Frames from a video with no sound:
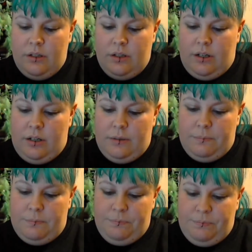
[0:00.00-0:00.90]

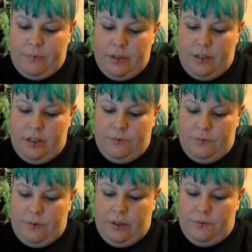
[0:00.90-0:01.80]

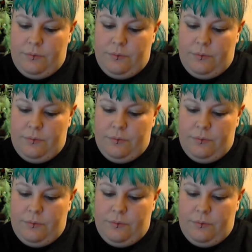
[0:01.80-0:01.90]
And